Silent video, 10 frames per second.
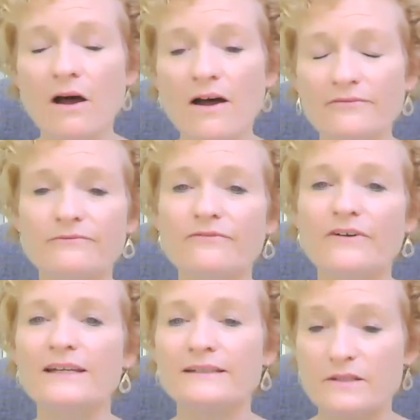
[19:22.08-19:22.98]
often
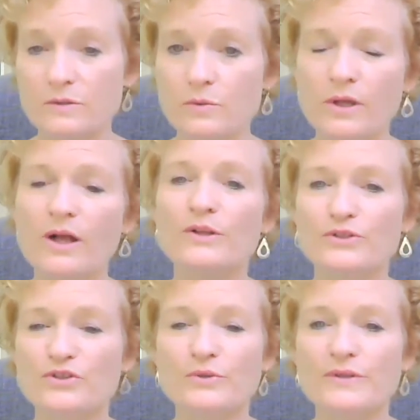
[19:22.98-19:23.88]
find a school
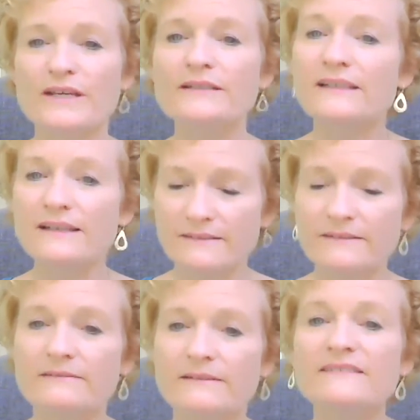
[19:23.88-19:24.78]
culture that
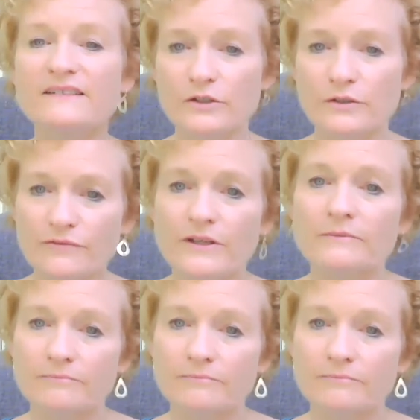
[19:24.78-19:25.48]
is a good fit.